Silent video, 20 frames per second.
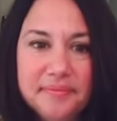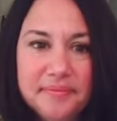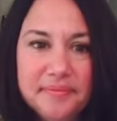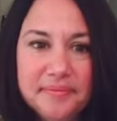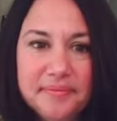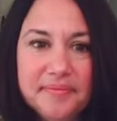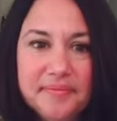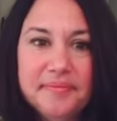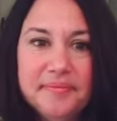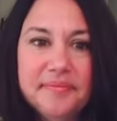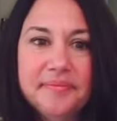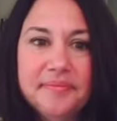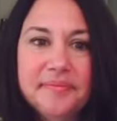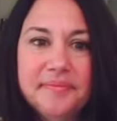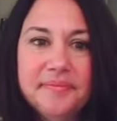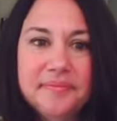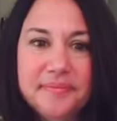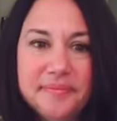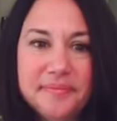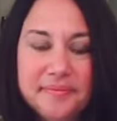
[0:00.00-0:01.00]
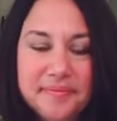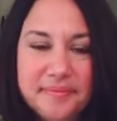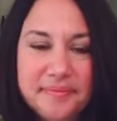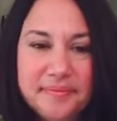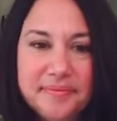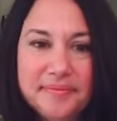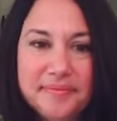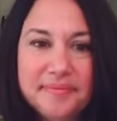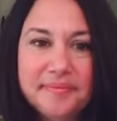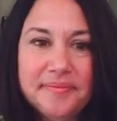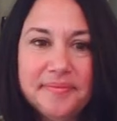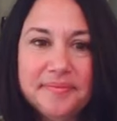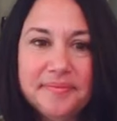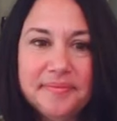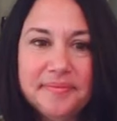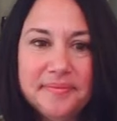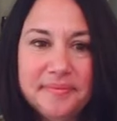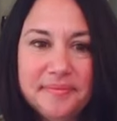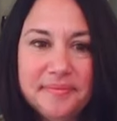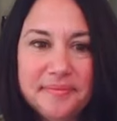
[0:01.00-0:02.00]

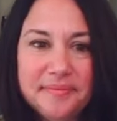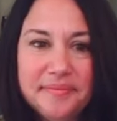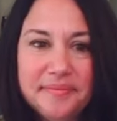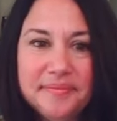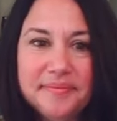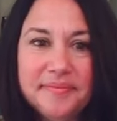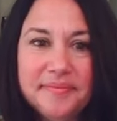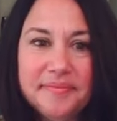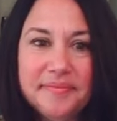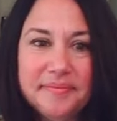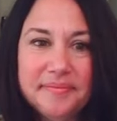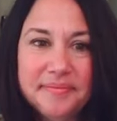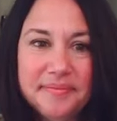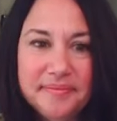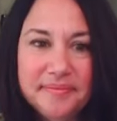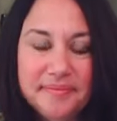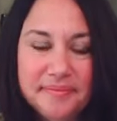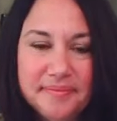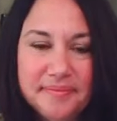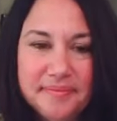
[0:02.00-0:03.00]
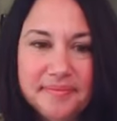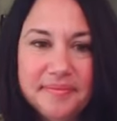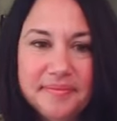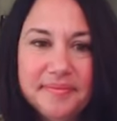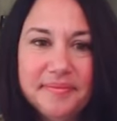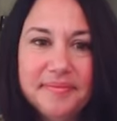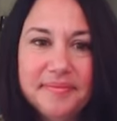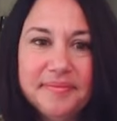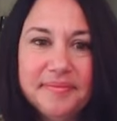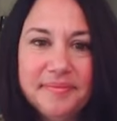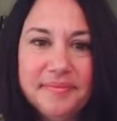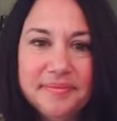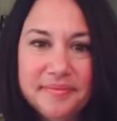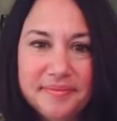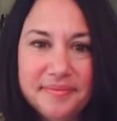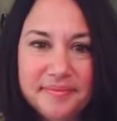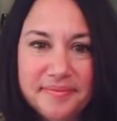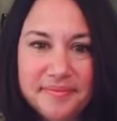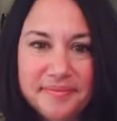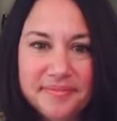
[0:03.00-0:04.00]

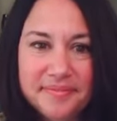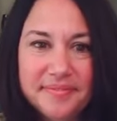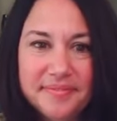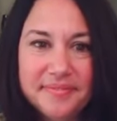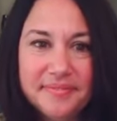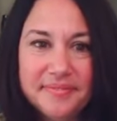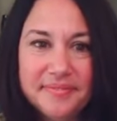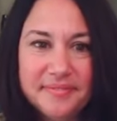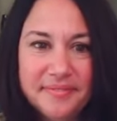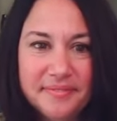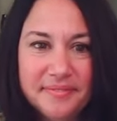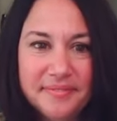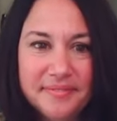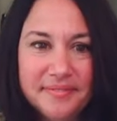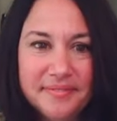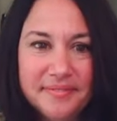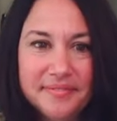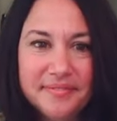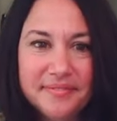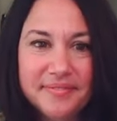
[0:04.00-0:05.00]
[no speech]